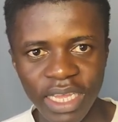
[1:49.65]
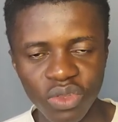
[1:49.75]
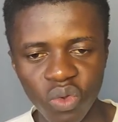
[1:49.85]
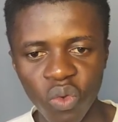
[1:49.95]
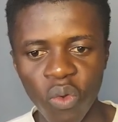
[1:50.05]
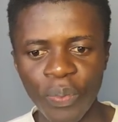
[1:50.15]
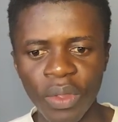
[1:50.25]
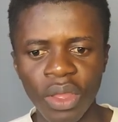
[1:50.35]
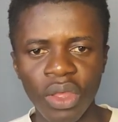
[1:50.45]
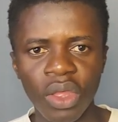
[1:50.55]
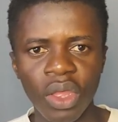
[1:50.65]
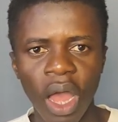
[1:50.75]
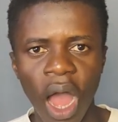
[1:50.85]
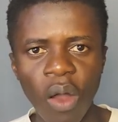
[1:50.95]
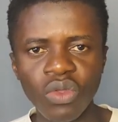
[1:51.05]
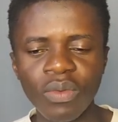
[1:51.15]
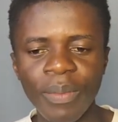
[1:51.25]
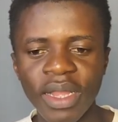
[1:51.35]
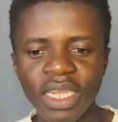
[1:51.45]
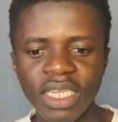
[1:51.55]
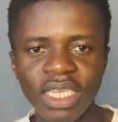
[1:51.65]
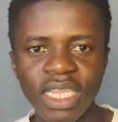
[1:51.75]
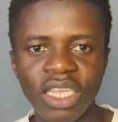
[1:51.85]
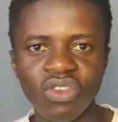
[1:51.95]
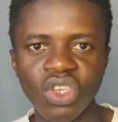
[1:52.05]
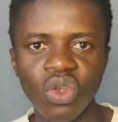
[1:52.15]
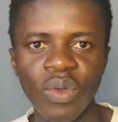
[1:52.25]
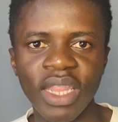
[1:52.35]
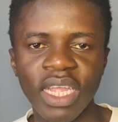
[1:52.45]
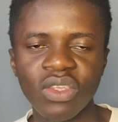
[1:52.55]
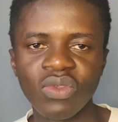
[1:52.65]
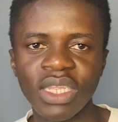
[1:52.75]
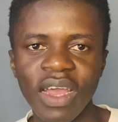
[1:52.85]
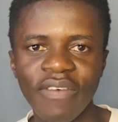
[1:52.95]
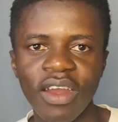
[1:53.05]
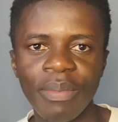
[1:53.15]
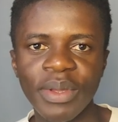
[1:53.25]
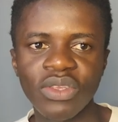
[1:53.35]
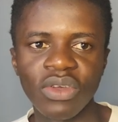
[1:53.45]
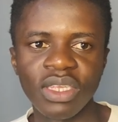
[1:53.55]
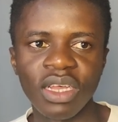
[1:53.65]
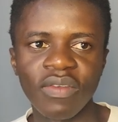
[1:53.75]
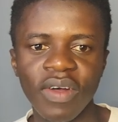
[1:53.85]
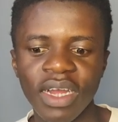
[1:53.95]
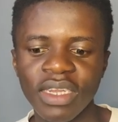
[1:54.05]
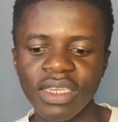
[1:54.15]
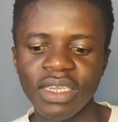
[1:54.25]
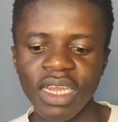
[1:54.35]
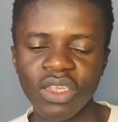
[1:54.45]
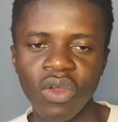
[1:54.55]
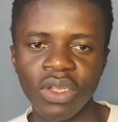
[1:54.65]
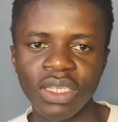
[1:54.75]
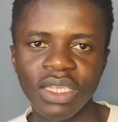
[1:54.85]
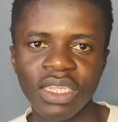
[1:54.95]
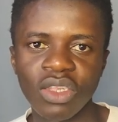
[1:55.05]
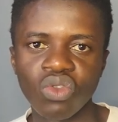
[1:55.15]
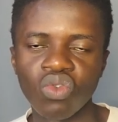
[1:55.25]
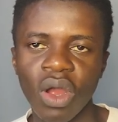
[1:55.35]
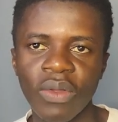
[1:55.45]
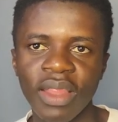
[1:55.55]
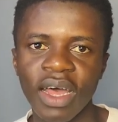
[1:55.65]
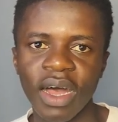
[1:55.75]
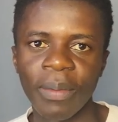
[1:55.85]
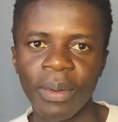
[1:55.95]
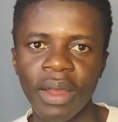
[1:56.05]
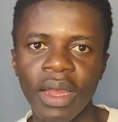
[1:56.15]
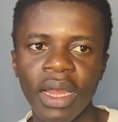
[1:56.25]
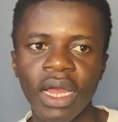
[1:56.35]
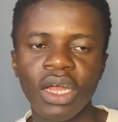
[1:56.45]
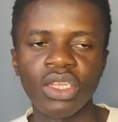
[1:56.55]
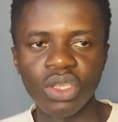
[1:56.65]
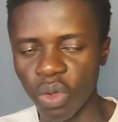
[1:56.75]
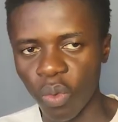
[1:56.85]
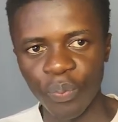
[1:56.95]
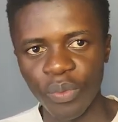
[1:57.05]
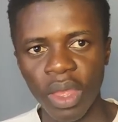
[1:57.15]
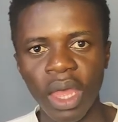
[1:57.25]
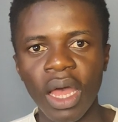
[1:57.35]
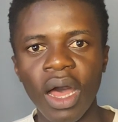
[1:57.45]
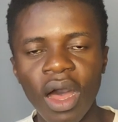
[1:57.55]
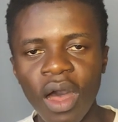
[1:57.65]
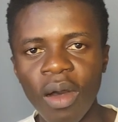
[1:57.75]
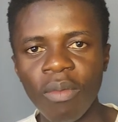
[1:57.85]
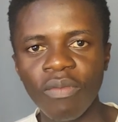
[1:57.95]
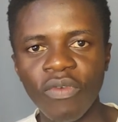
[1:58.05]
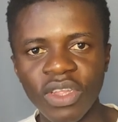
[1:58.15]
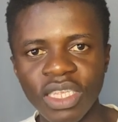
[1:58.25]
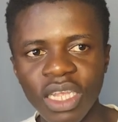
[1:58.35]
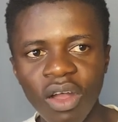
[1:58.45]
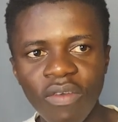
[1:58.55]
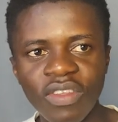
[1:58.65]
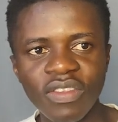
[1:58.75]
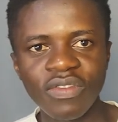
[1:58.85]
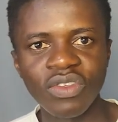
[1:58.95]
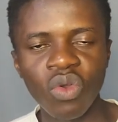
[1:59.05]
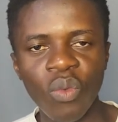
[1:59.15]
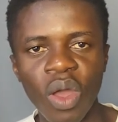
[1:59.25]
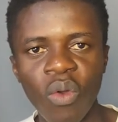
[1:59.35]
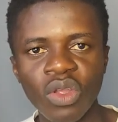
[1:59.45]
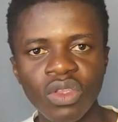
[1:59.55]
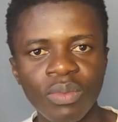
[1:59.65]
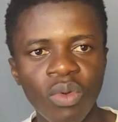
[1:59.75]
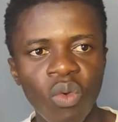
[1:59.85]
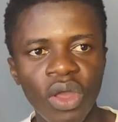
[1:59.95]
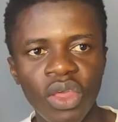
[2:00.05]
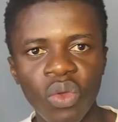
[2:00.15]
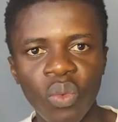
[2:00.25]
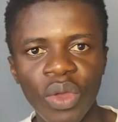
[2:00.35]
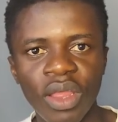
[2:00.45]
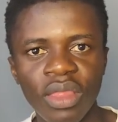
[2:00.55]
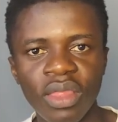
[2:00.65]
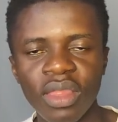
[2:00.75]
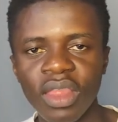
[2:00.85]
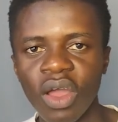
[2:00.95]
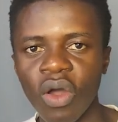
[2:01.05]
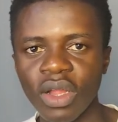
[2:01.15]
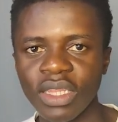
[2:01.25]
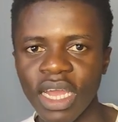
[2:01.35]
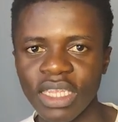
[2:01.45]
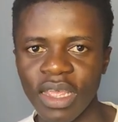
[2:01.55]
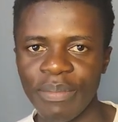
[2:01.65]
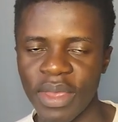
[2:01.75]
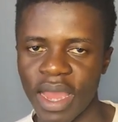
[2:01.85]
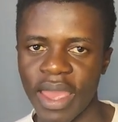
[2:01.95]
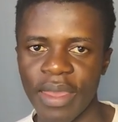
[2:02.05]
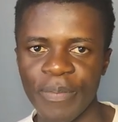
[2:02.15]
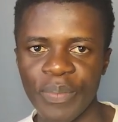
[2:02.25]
So, how do you manage data in such a way that you never repeat yourself and the data is consistent throughout the app? So, for the sake of this video, we are going to be working with the context API.